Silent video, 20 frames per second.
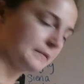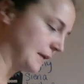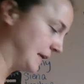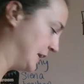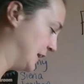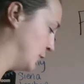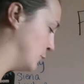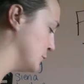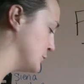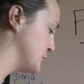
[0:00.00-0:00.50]

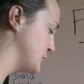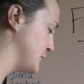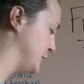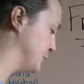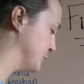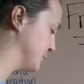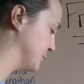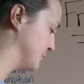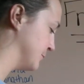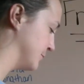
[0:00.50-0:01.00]
Equals
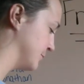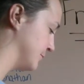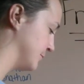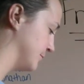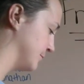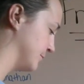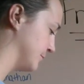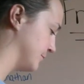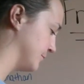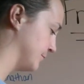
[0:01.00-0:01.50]
2.
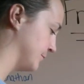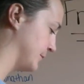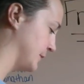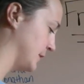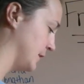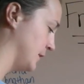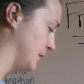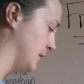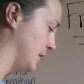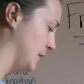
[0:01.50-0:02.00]

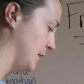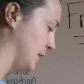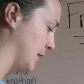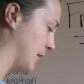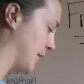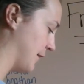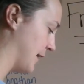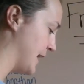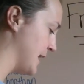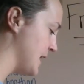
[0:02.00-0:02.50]

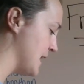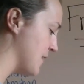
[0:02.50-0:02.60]
All right,